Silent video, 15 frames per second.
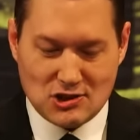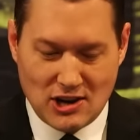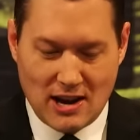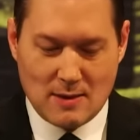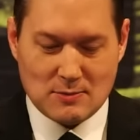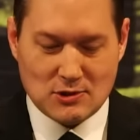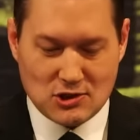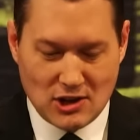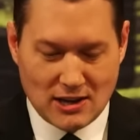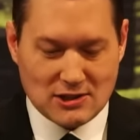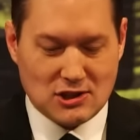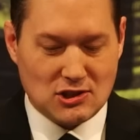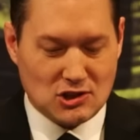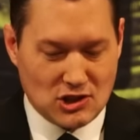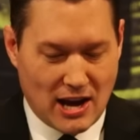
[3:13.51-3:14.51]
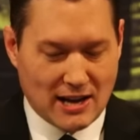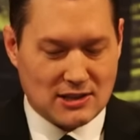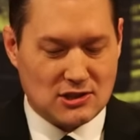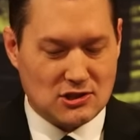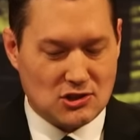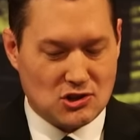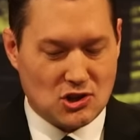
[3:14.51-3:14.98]
James, Justin,
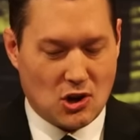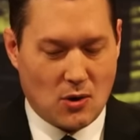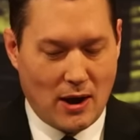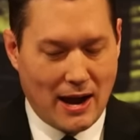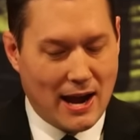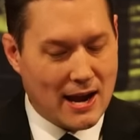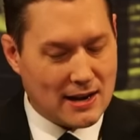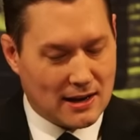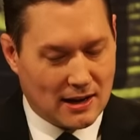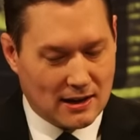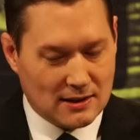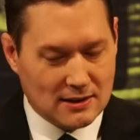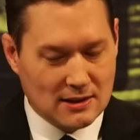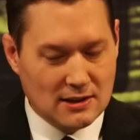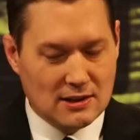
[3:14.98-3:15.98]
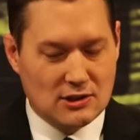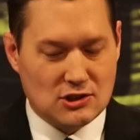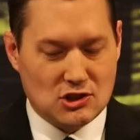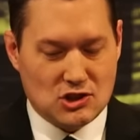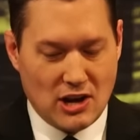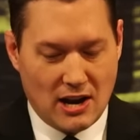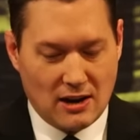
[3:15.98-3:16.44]
Jackson, Johanna,
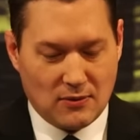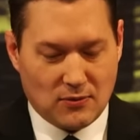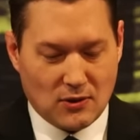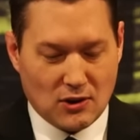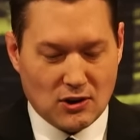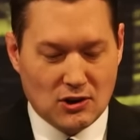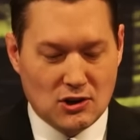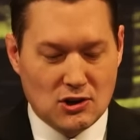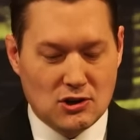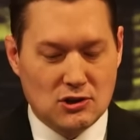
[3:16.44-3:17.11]
Jennifer,